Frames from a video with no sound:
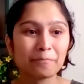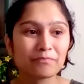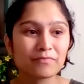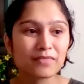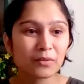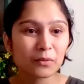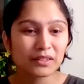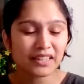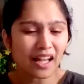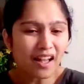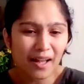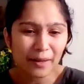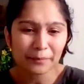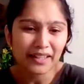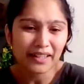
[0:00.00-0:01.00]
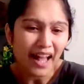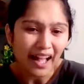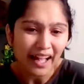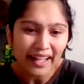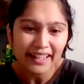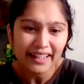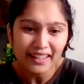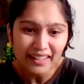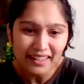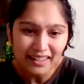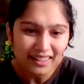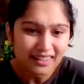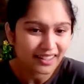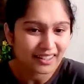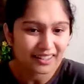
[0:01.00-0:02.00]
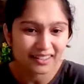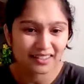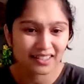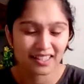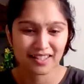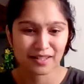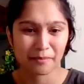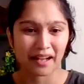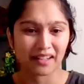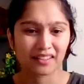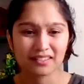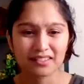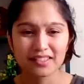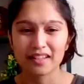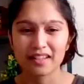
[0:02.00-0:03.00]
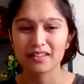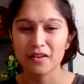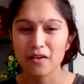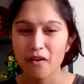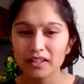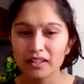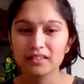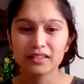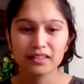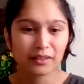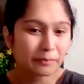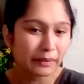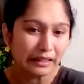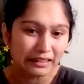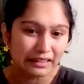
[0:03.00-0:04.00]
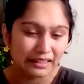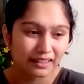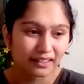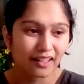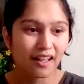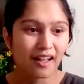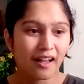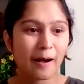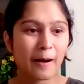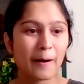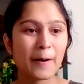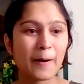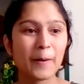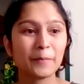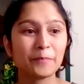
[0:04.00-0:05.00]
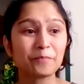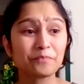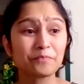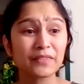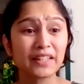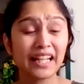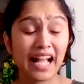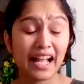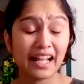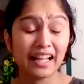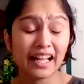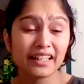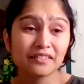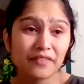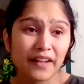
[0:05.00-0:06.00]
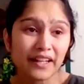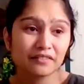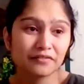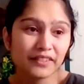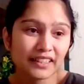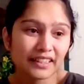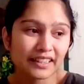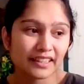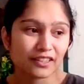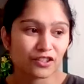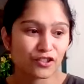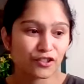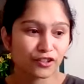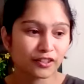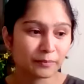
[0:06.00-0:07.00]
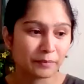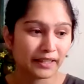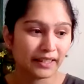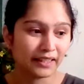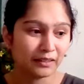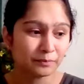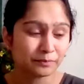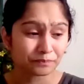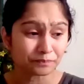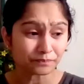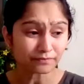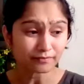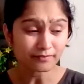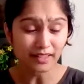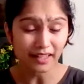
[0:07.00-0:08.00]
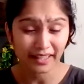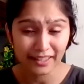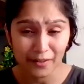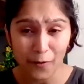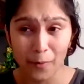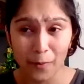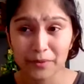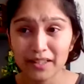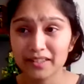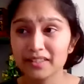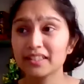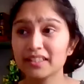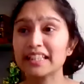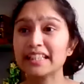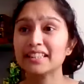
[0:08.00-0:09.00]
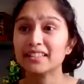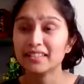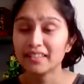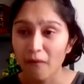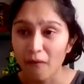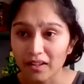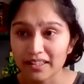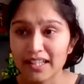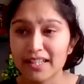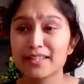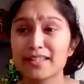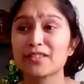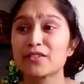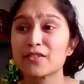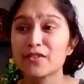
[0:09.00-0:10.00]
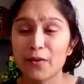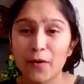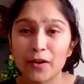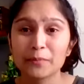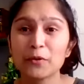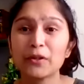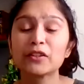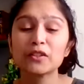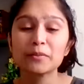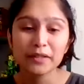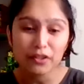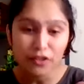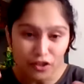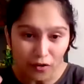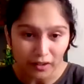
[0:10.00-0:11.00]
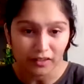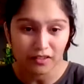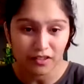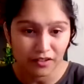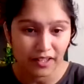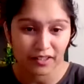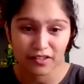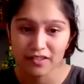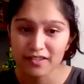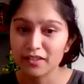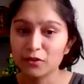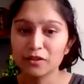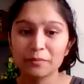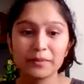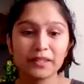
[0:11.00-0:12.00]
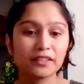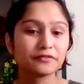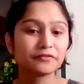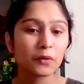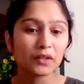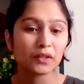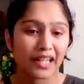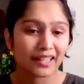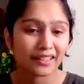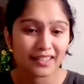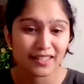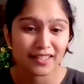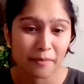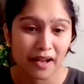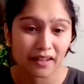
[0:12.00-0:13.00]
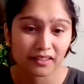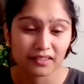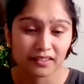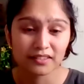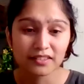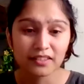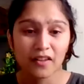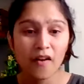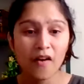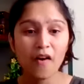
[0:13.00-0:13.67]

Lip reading: So yeah, I mean, I think sabbaticals are not a big deal. I in fact feel that it should be incorporated in organizations a lot more. It could be shorter durations, it could be a fortnightly sabbatical